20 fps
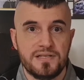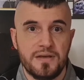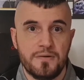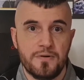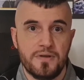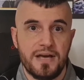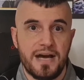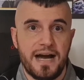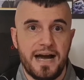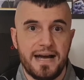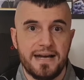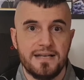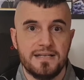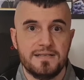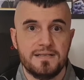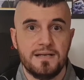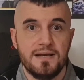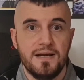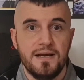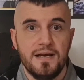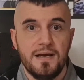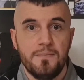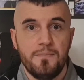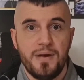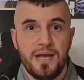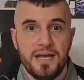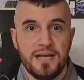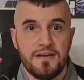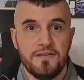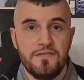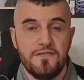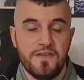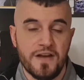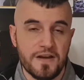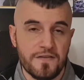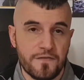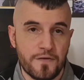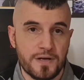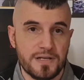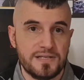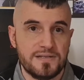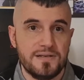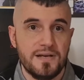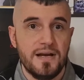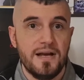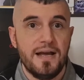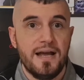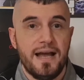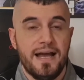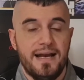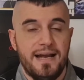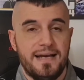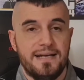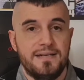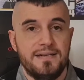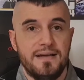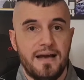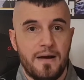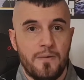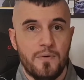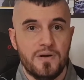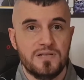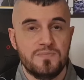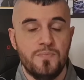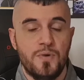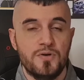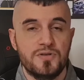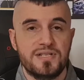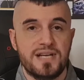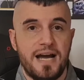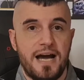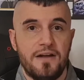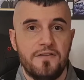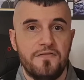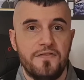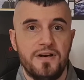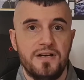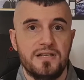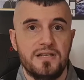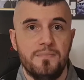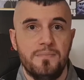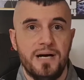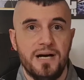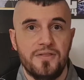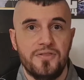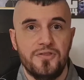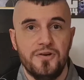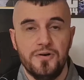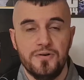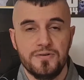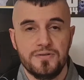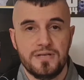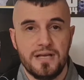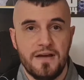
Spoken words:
They were the highest paying favorites, and I was most confident about those.